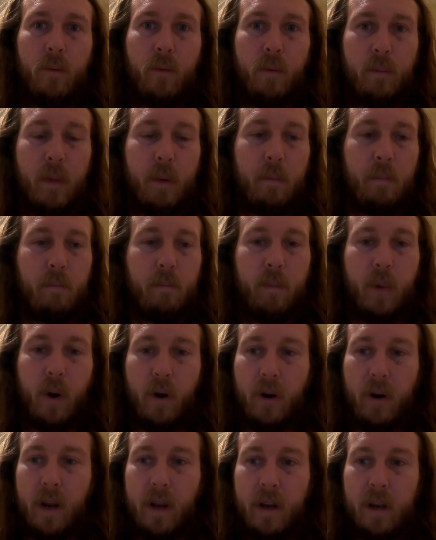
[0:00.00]
would be
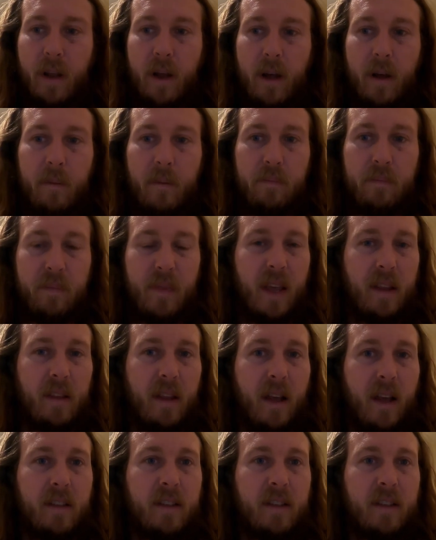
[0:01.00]
buried in the